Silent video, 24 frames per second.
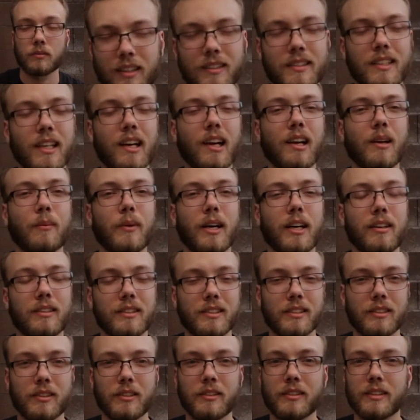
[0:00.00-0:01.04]
Let's talk
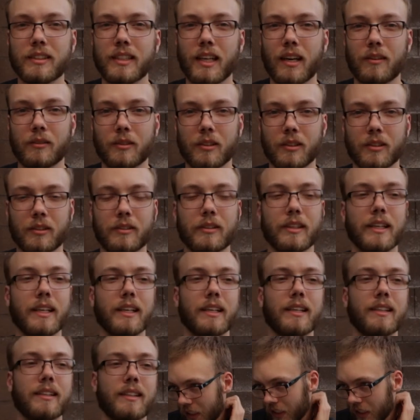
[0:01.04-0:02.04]
about student debt real quick.